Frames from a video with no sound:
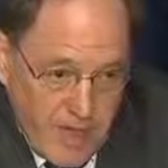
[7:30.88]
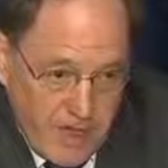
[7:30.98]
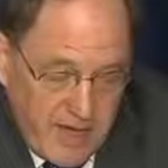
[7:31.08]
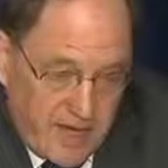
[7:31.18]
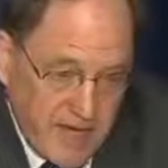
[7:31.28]

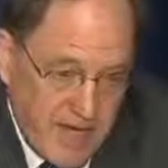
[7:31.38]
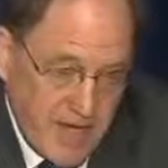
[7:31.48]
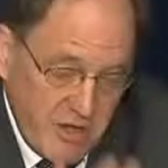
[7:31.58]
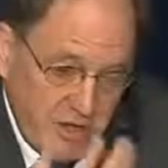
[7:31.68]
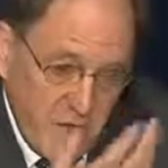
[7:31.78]
and can
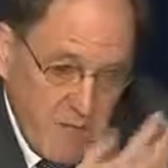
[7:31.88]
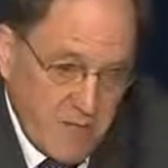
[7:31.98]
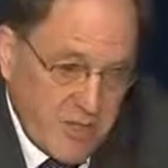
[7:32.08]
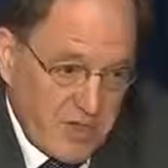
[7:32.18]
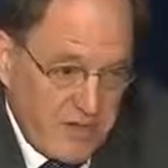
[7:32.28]
think in
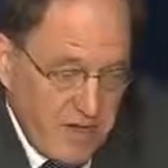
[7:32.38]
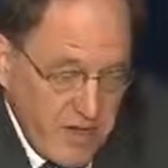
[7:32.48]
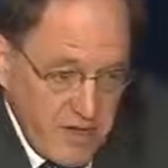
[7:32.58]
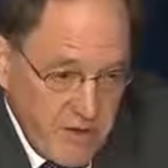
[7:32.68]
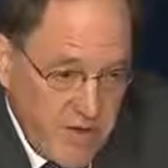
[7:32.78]
terms of
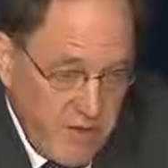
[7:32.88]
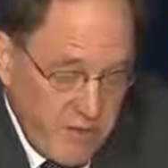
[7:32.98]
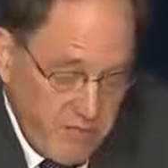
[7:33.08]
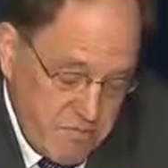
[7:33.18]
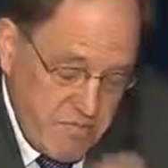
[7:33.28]
the
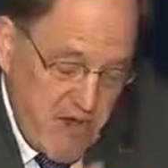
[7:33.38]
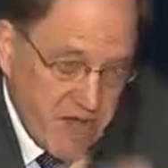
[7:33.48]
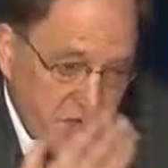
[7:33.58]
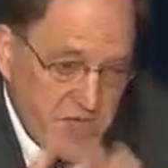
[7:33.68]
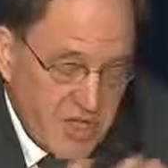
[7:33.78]

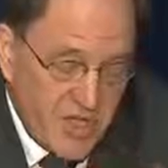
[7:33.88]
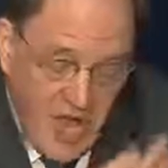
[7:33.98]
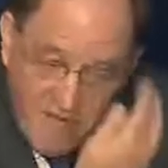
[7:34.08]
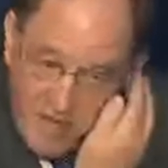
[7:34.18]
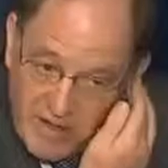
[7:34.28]
crisis as
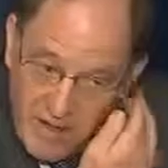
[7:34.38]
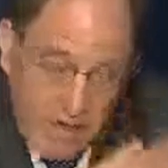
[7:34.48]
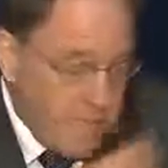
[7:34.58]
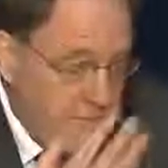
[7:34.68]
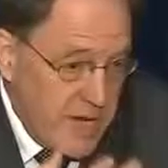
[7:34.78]
having
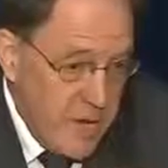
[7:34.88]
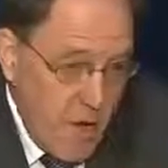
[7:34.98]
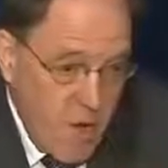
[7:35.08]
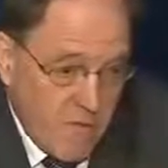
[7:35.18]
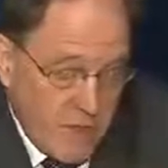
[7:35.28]

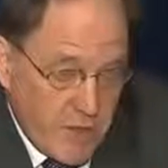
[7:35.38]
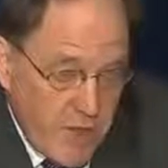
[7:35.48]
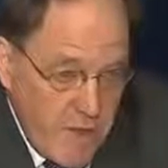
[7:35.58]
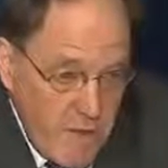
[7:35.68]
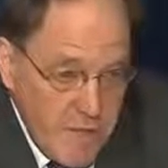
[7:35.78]
been
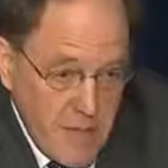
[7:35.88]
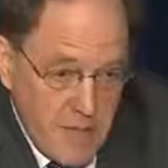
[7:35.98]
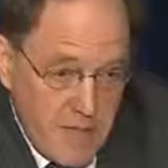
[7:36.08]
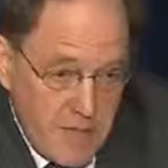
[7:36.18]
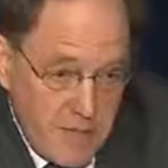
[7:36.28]
overcome
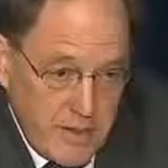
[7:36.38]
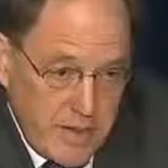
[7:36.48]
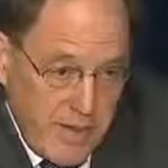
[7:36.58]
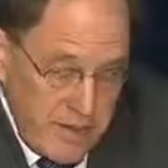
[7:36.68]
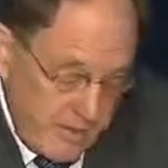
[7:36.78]

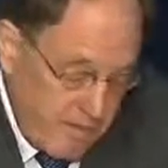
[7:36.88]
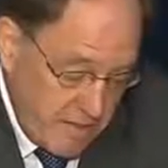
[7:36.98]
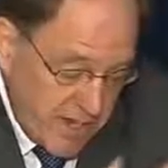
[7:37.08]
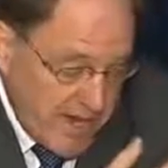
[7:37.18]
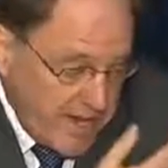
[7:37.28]
and
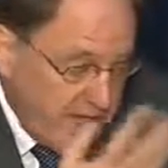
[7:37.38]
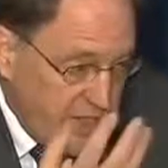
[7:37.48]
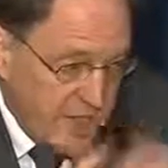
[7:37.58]
can